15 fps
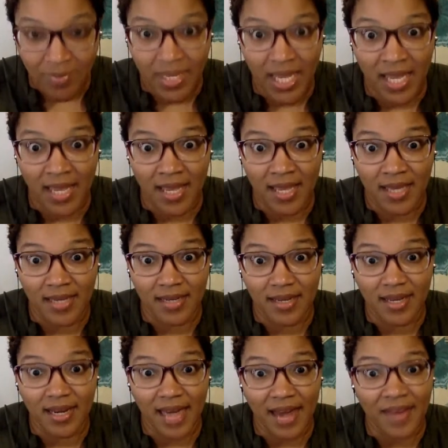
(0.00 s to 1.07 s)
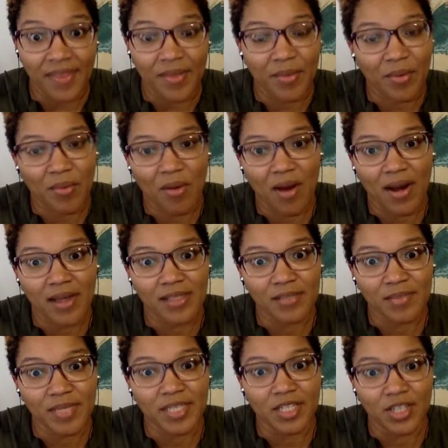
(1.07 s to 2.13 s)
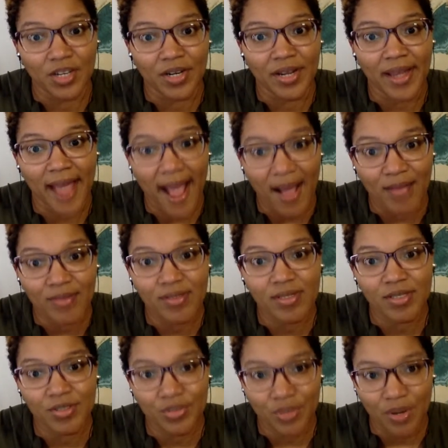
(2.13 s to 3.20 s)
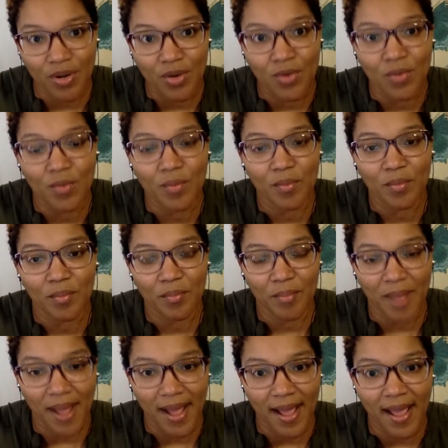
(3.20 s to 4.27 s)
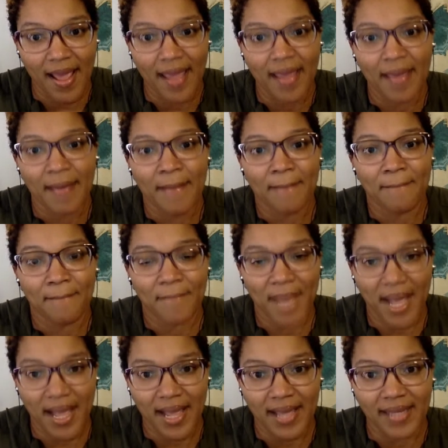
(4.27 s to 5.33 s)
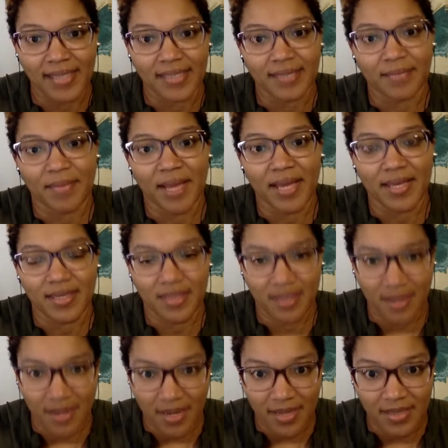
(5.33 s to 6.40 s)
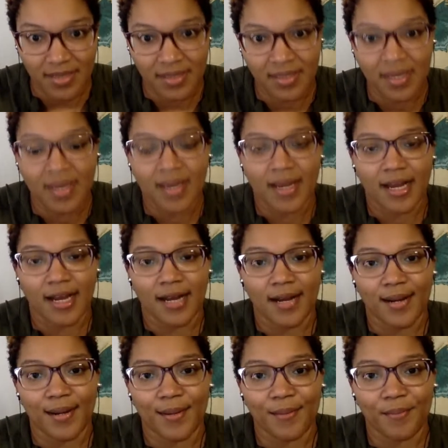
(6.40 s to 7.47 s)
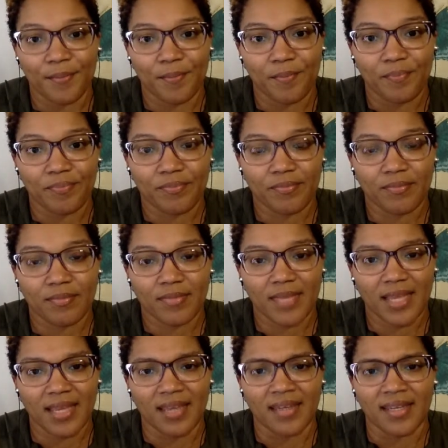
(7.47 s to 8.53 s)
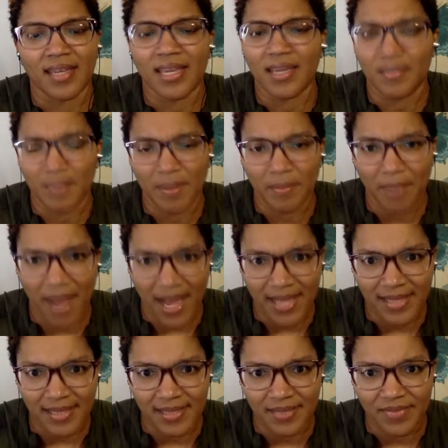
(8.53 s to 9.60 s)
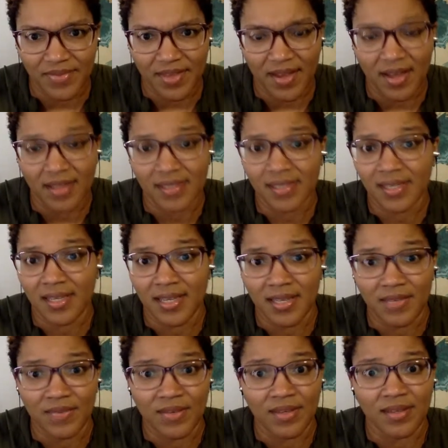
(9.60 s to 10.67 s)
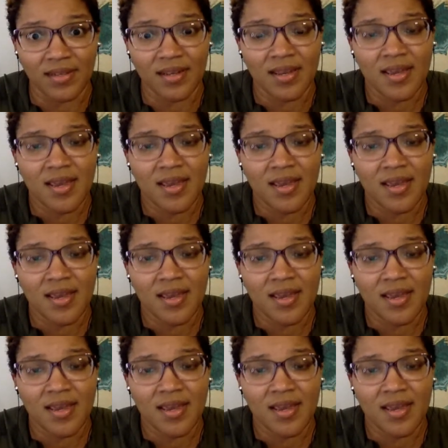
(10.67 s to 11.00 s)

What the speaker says: And a lot of that requires me learning how to control my mind, my thoughts, and keeping positive thoughts, even